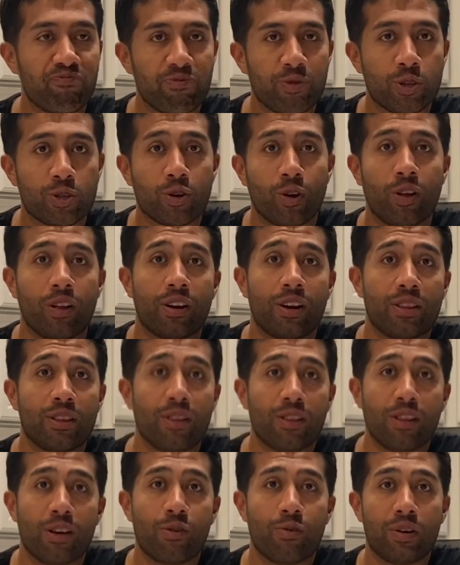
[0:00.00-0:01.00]
let's call it on
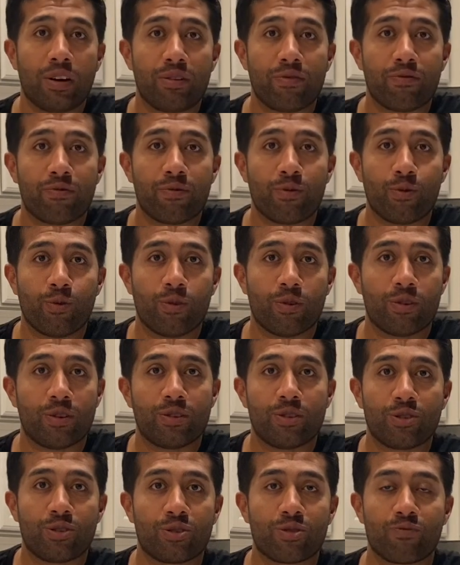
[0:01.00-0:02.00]
the low end for
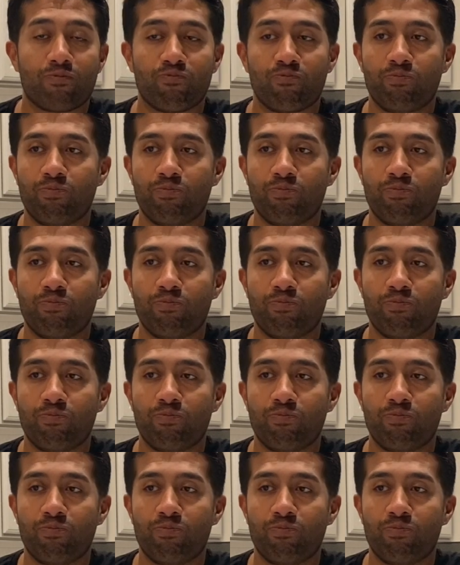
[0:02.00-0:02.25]
just